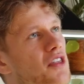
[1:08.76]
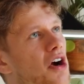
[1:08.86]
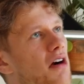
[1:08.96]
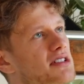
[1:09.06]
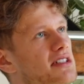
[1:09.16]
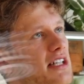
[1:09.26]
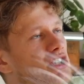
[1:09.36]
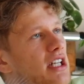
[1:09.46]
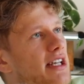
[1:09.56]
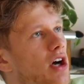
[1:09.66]
de gar is
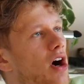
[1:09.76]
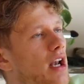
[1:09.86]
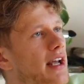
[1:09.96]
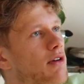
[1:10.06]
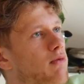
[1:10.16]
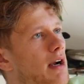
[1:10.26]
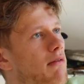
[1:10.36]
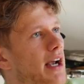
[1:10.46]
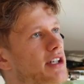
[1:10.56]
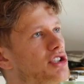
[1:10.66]
essentially garlic
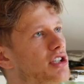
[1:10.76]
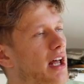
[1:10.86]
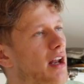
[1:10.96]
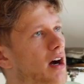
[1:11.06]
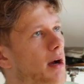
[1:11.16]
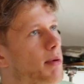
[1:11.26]
rearranged, and I